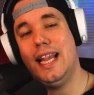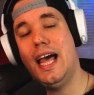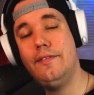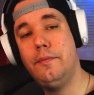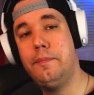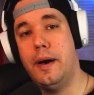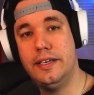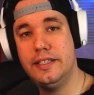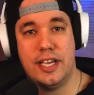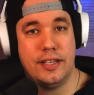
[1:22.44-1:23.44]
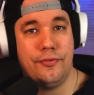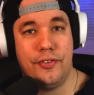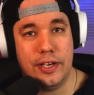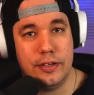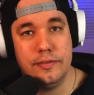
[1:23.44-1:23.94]
of Abundance on the
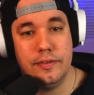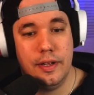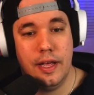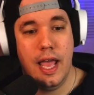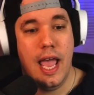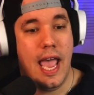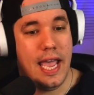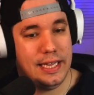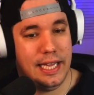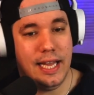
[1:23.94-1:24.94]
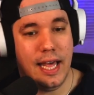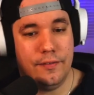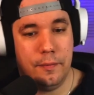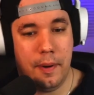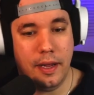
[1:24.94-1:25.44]
field, and Leyline of
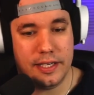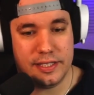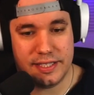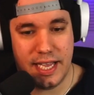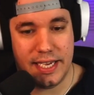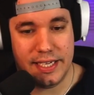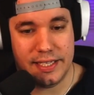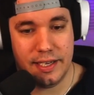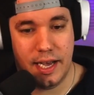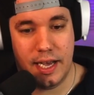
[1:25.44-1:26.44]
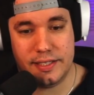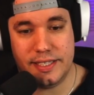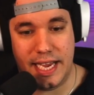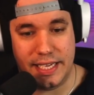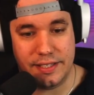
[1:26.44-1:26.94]
Abundance
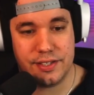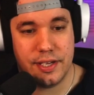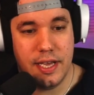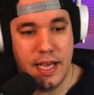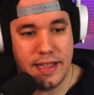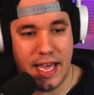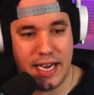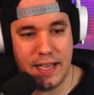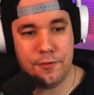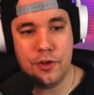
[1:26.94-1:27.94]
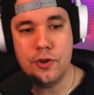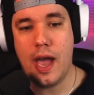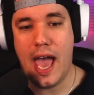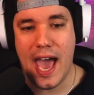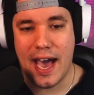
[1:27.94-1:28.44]
states that if you
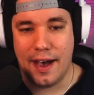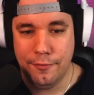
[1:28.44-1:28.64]
have